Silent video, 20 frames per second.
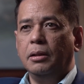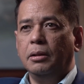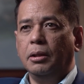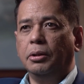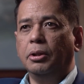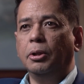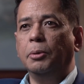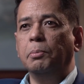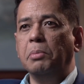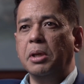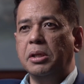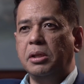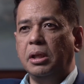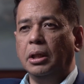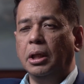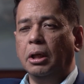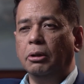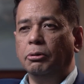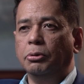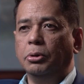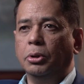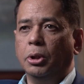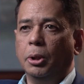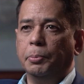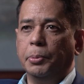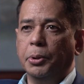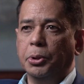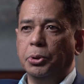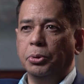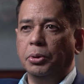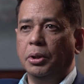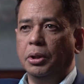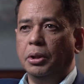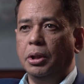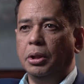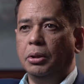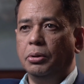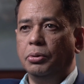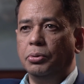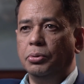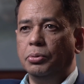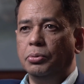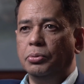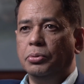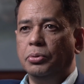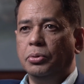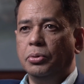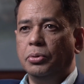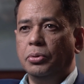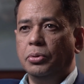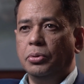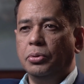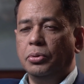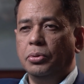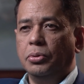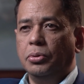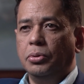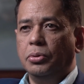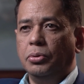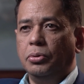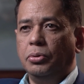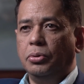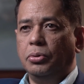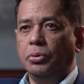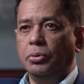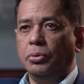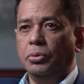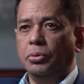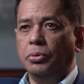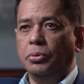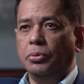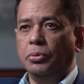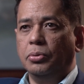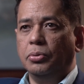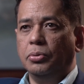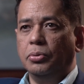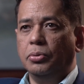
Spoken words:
that they're missing out on the opportunity to